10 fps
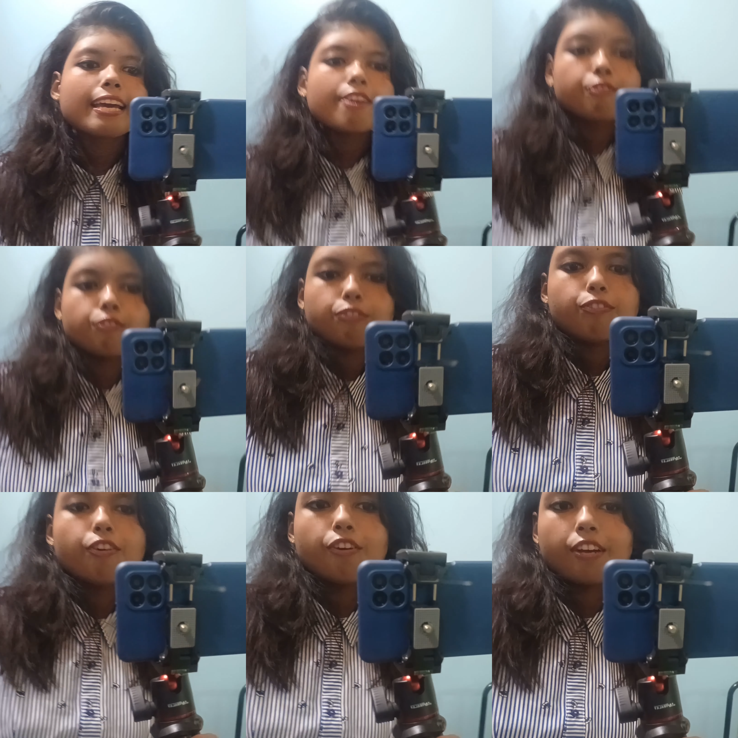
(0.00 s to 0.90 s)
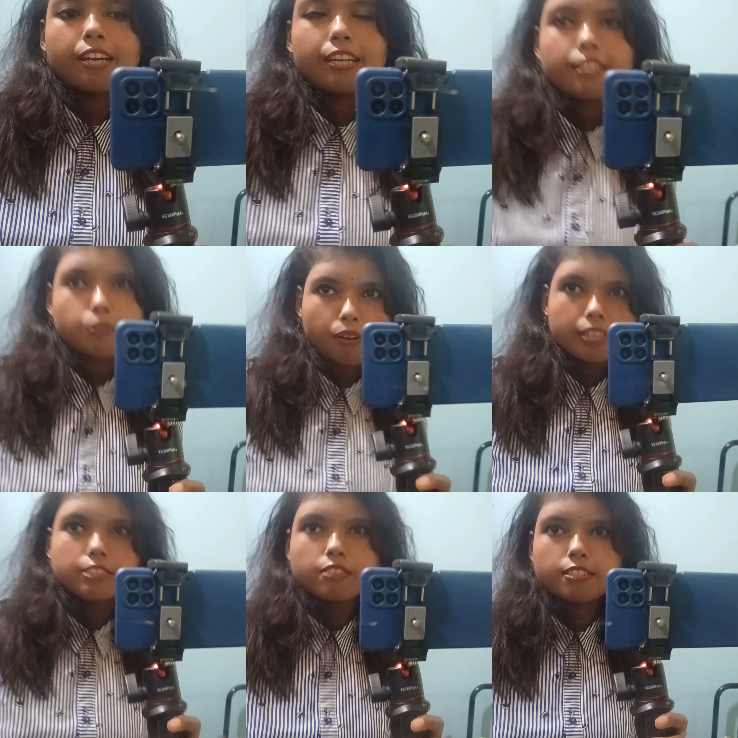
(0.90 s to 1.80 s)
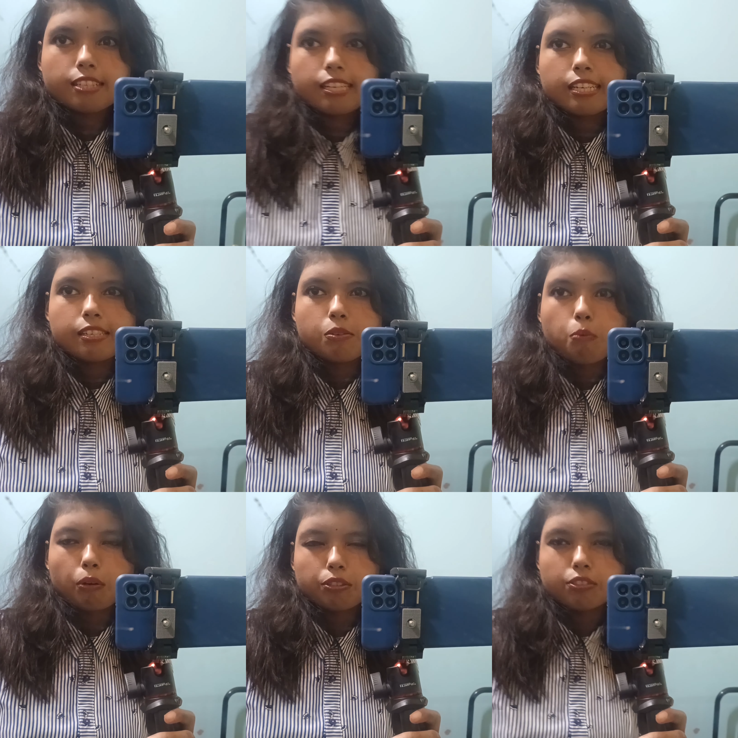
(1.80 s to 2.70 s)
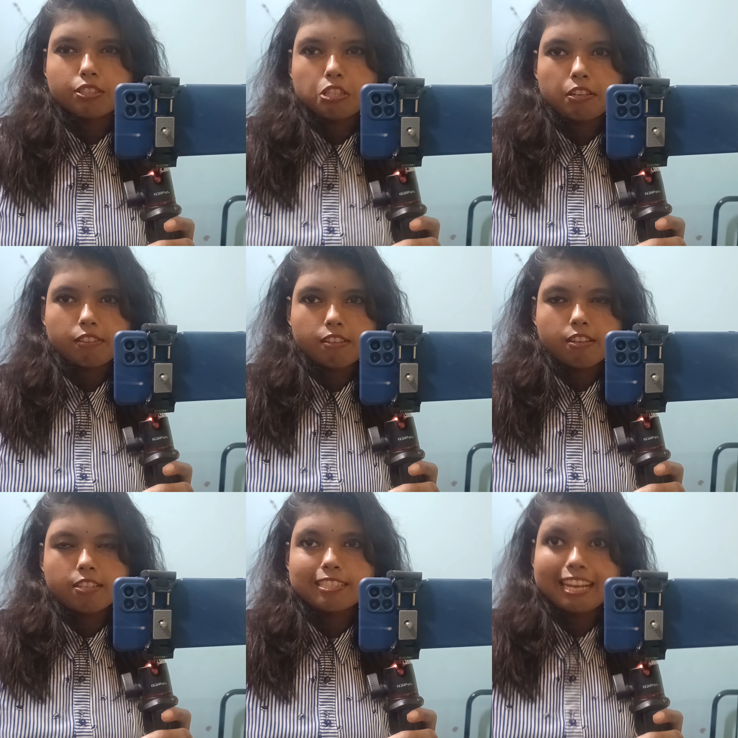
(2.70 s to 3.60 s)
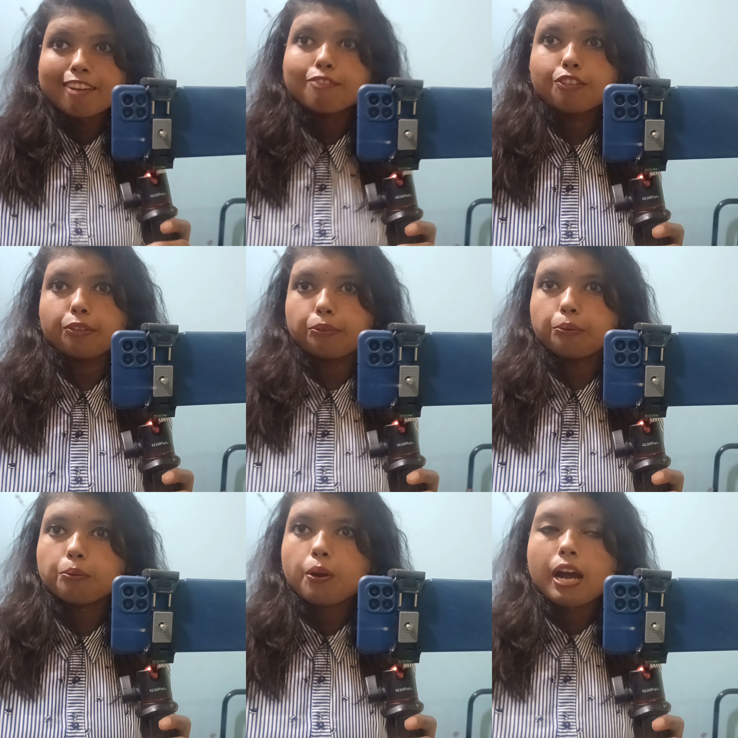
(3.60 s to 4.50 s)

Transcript: if you're interested in watching the day view